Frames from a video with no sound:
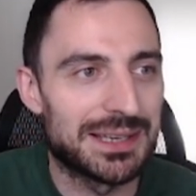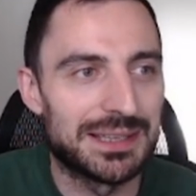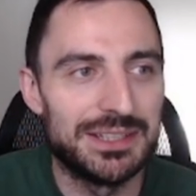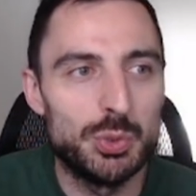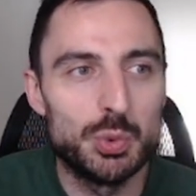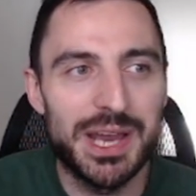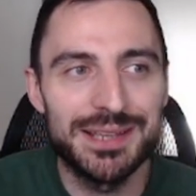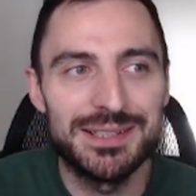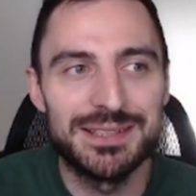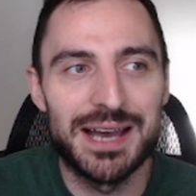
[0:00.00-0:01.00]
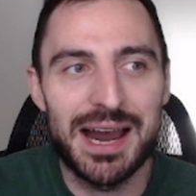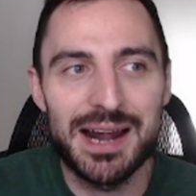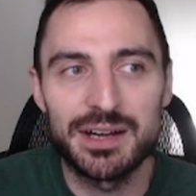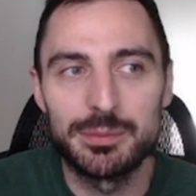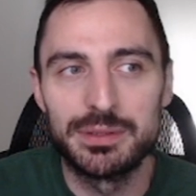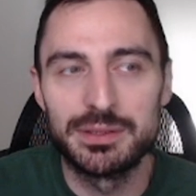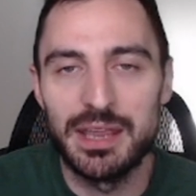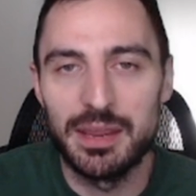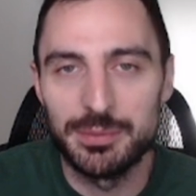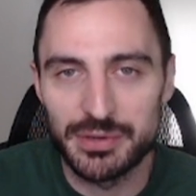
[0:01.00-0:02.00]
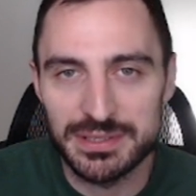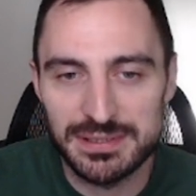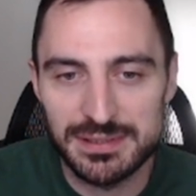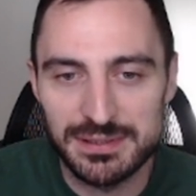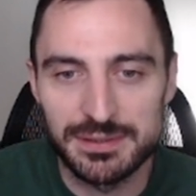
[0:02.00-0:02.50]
United Arab Emirates